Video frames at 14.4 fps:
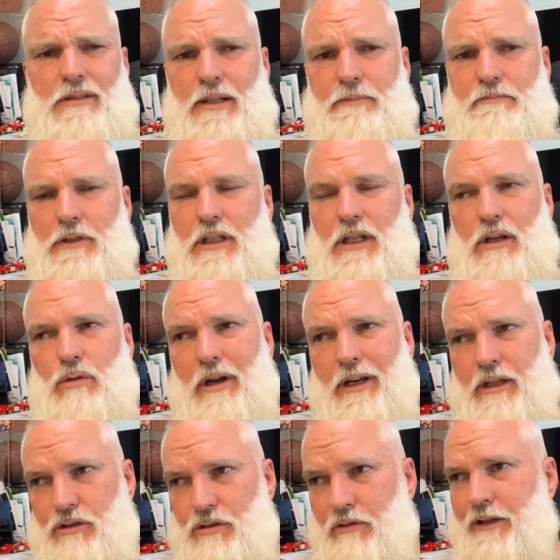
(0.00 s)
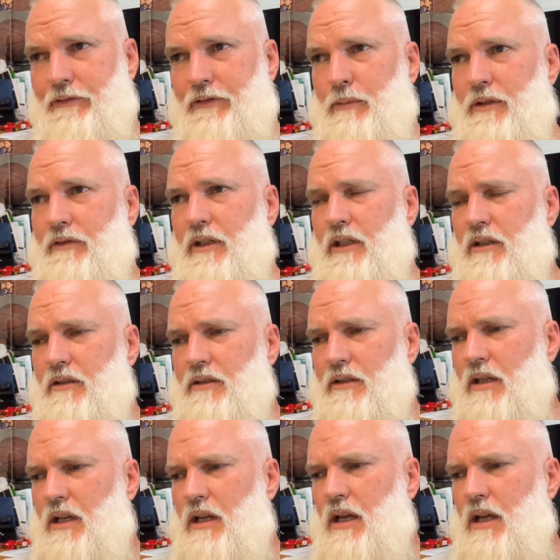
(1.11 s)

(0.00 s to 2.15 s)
I quite enjoy filming videos.